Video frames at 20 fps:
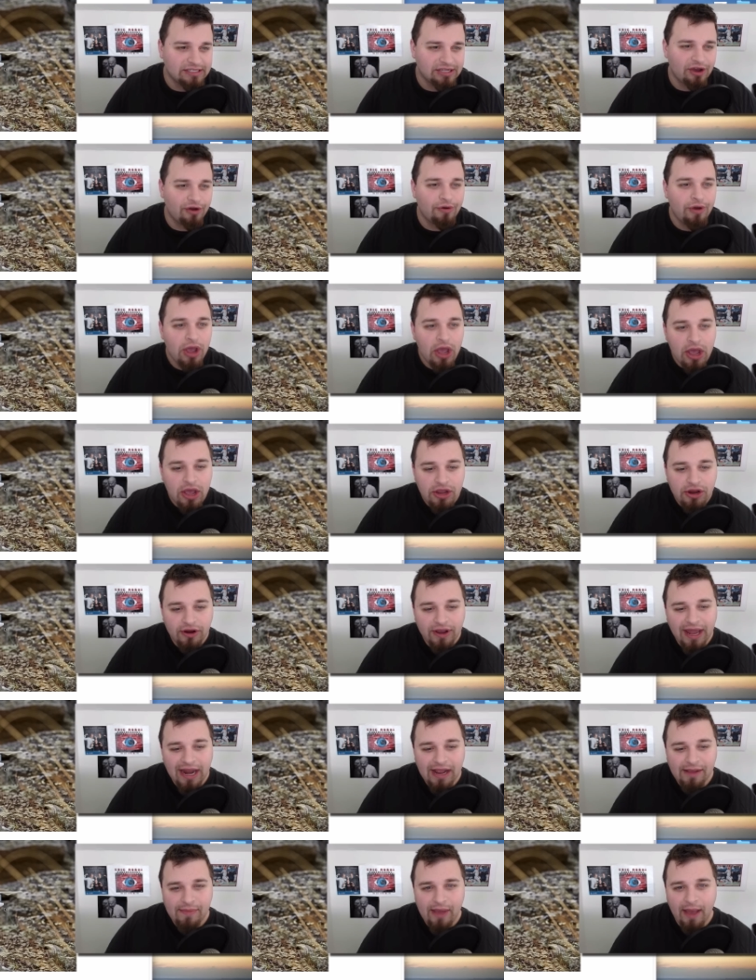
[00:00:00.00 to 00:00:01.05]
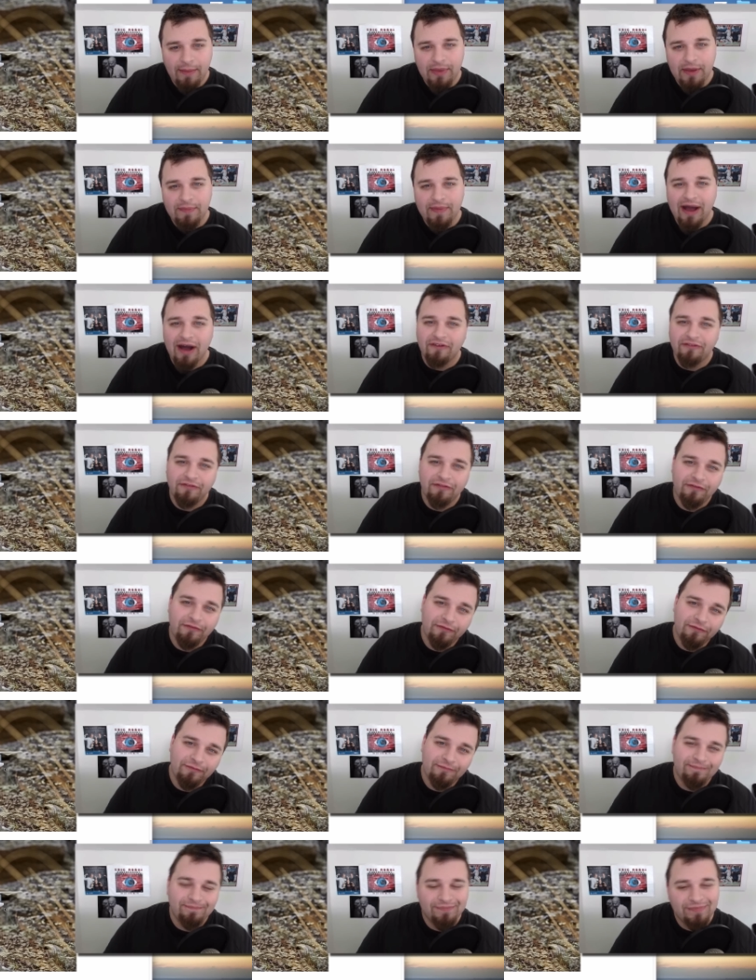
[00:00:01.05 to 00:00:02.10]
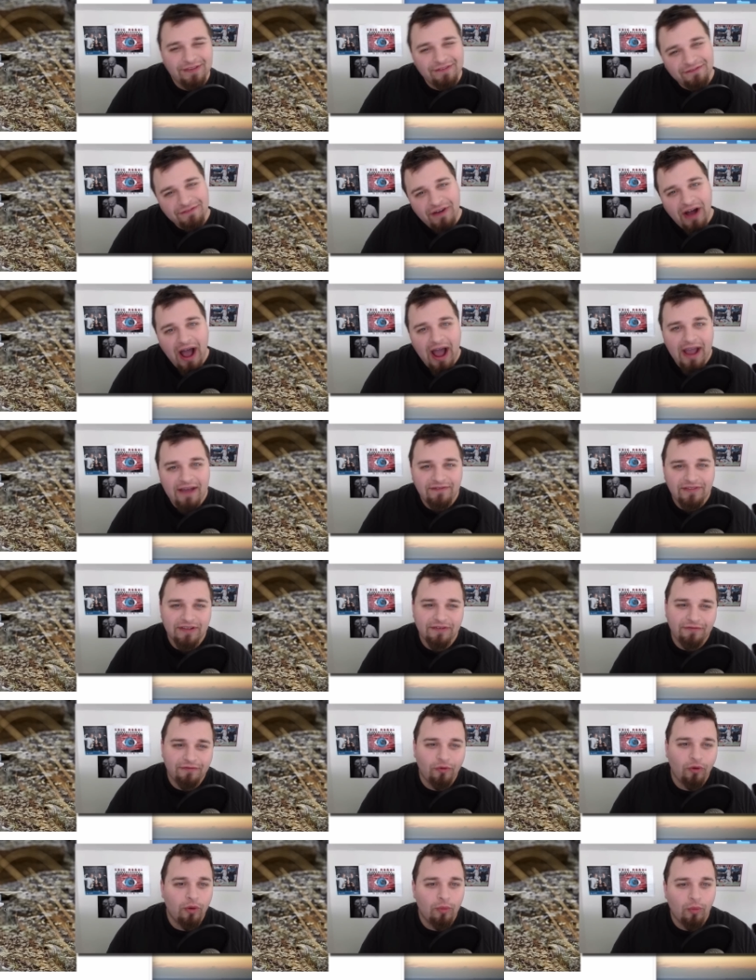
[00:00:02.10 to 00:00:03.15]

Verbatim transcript: So you're getting maybe about 4 to 5